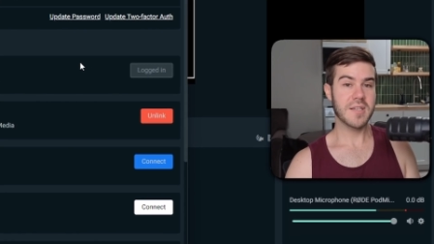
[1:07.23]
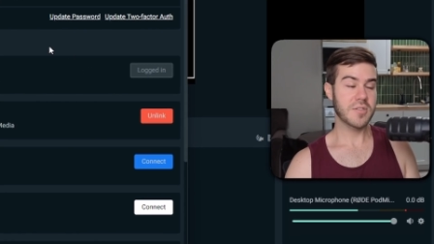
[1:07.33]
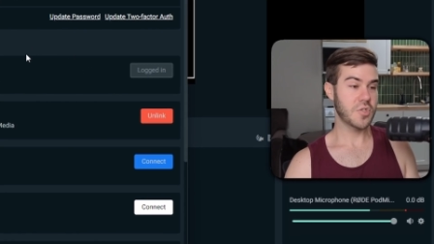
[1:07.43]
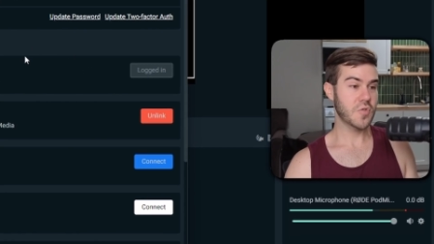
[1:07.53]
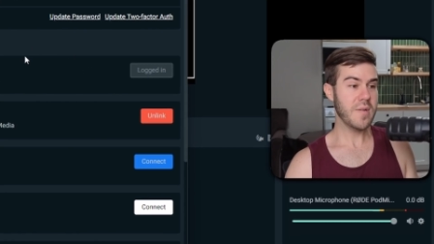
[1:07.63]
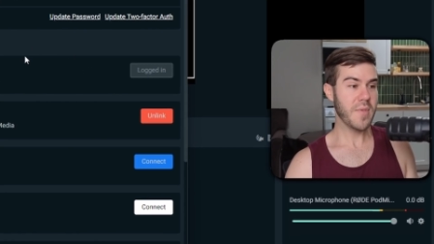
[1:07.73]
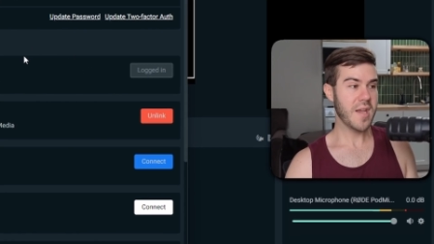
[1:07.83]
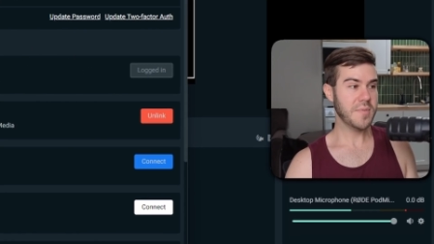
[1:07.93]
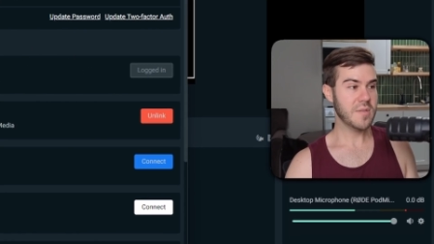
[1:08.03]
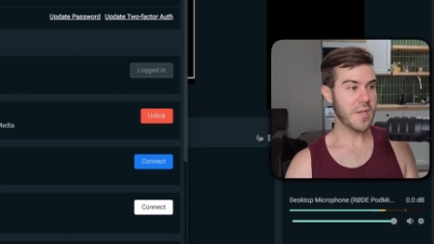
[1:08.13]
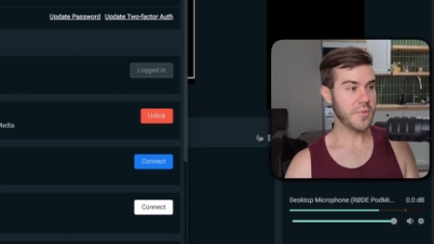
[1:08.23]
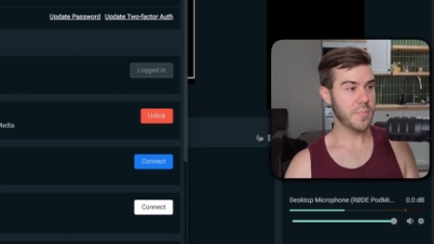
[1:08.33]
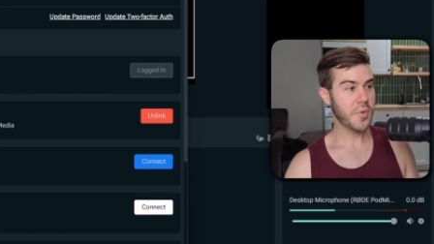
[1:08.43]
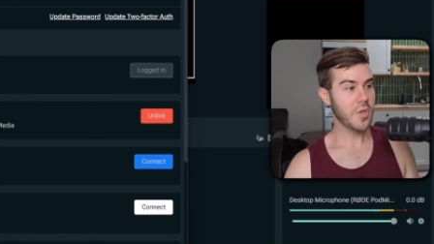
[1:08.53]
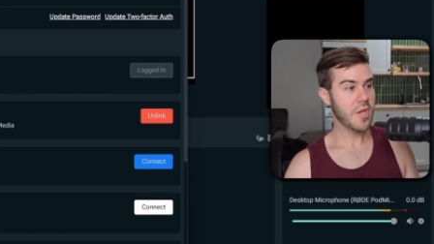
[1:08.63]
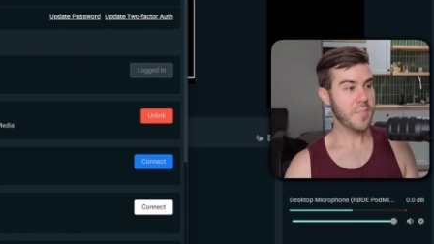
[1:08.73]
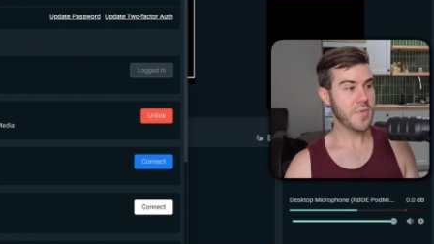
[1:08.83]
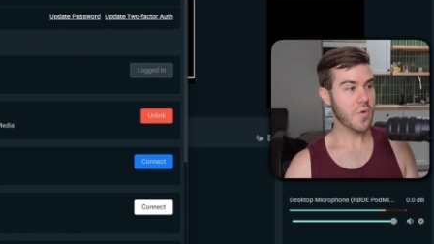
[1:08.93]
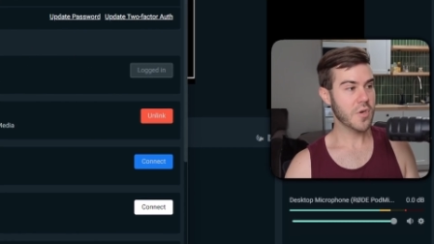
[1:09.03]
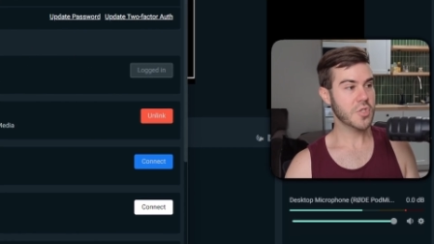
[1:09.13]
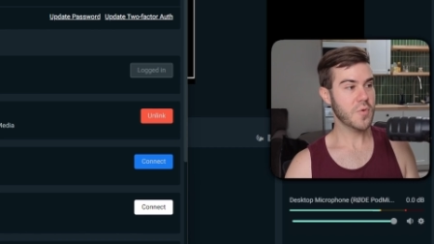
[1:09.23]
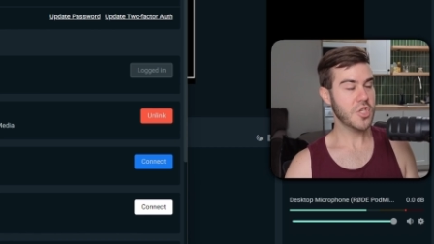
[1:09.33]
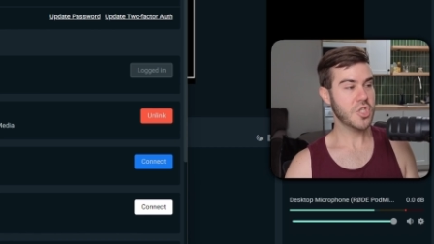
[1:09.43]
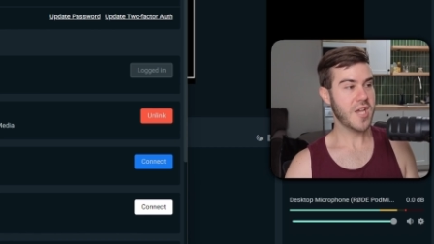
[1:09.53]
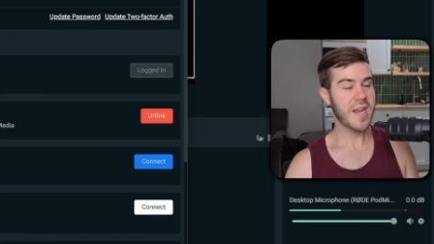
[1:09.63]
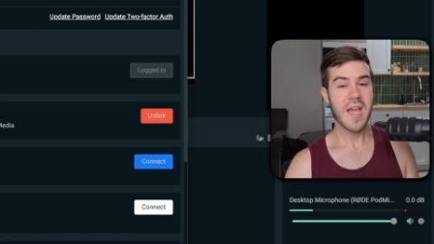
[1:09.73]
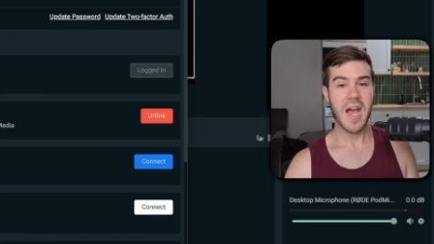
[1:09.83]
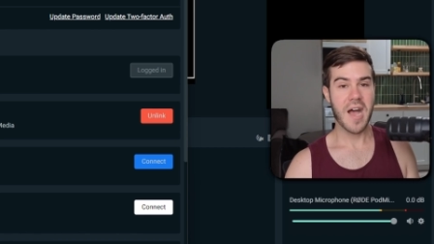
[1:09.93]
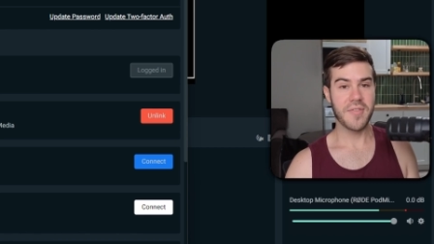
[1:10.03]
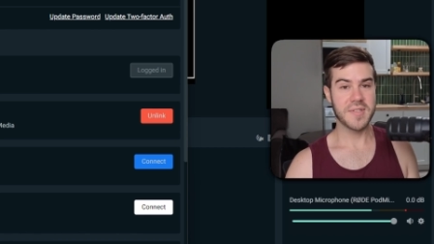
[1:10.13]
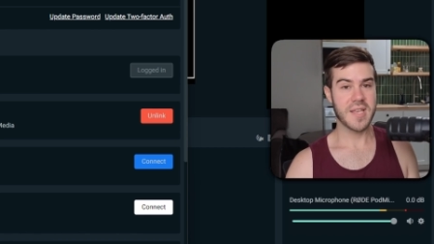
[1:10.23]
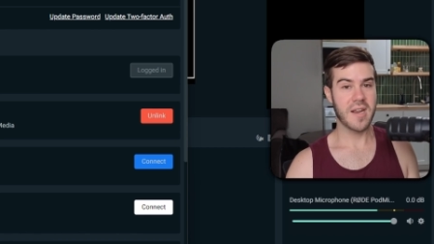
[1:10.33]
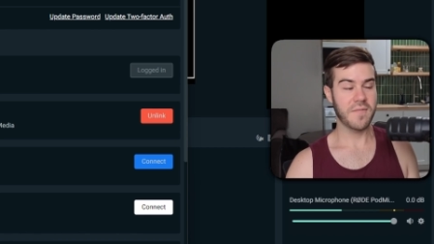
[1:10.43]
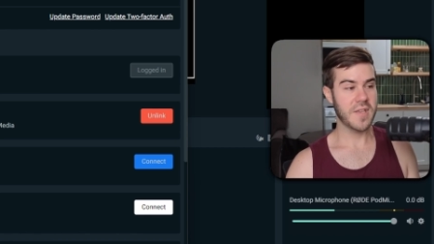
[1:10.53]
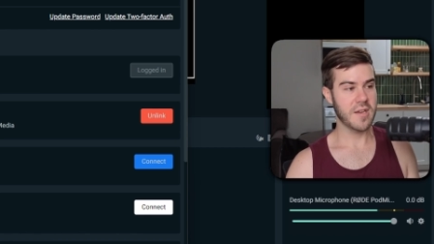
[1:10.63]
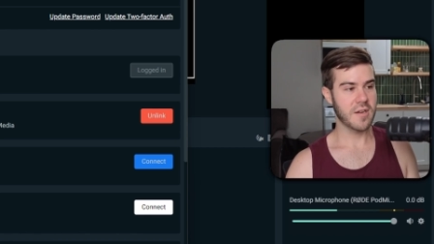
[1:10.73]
to Streamlabs to be able to pull up your Twitch chat on the side of here.